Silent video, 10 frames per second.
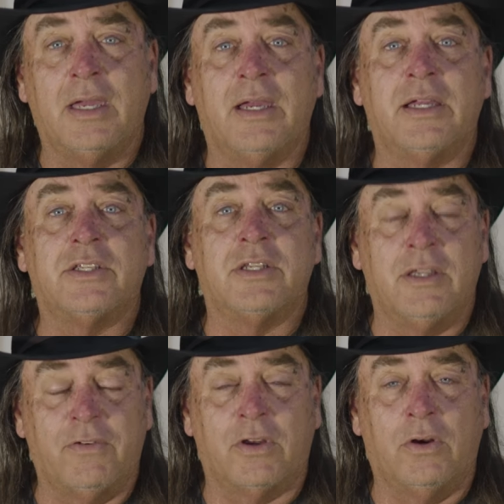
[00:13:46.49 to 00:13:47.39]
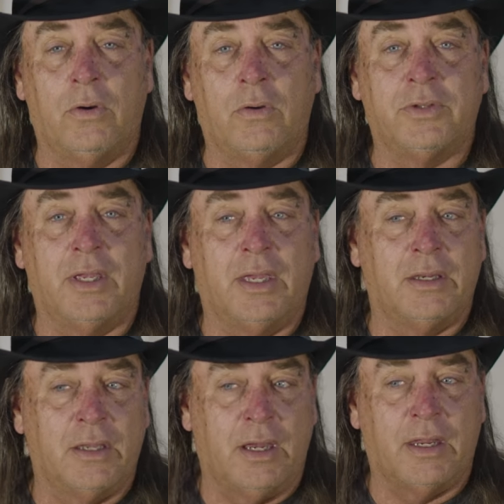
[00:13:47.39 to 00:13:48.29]
It's a difficult
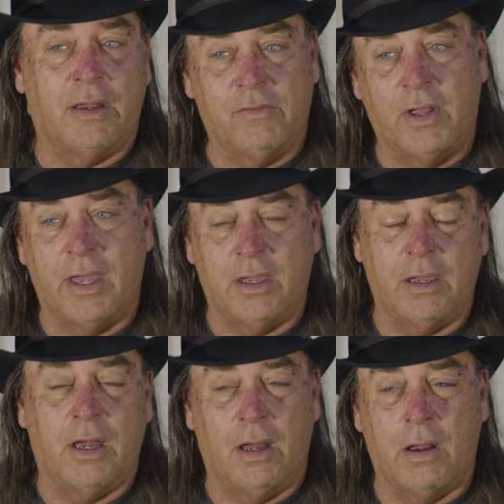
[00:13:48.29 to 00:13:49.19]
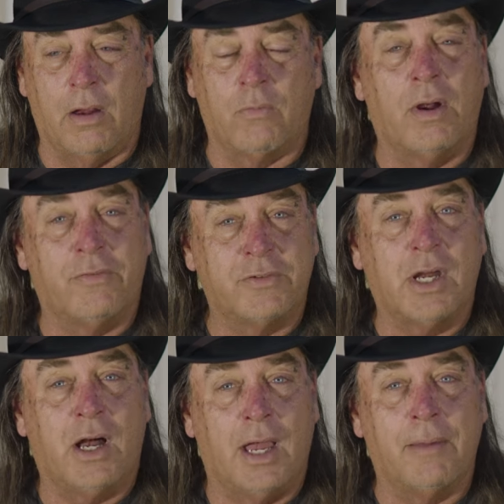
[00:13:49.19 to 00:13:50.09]
and kind of like a rough
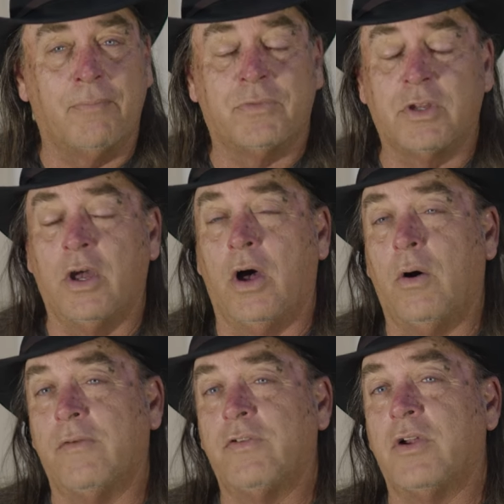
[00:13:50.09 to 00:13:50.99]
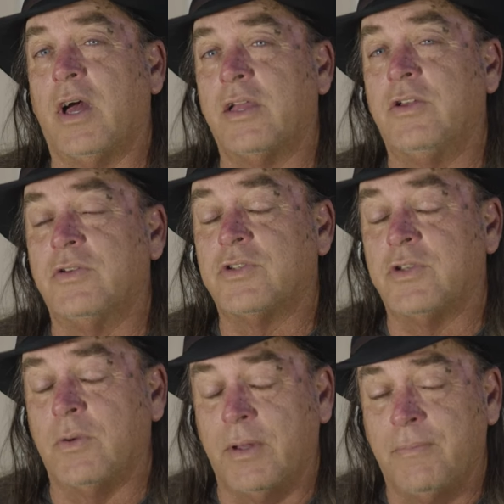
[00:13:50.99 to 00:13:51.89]
time to go if you're not used
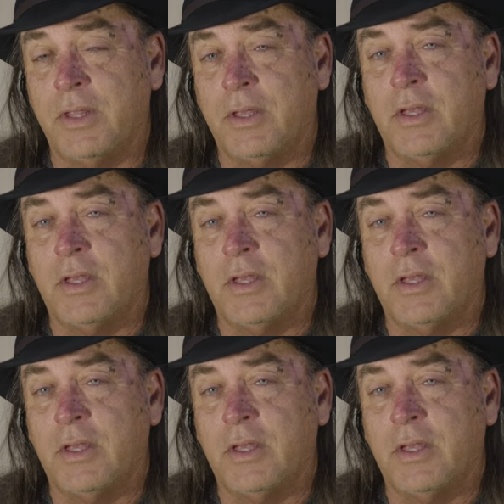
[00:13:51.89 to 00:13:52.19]
to it.